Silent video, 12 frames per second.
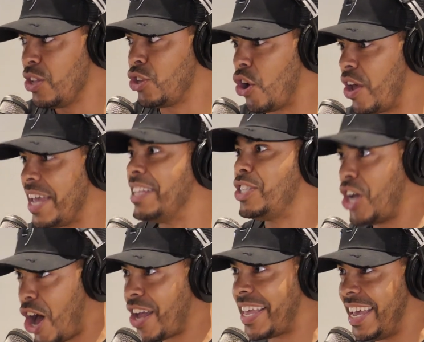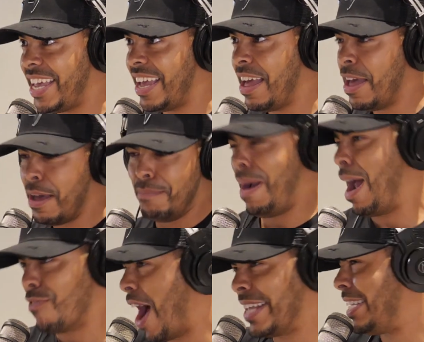that in Turkey,
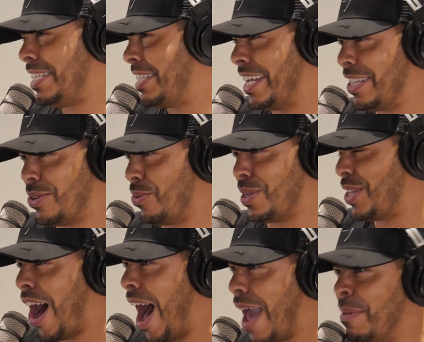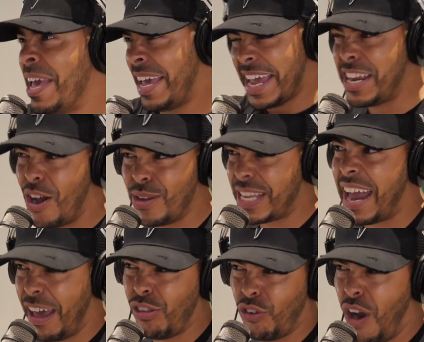man rides these things all the time. He knows how to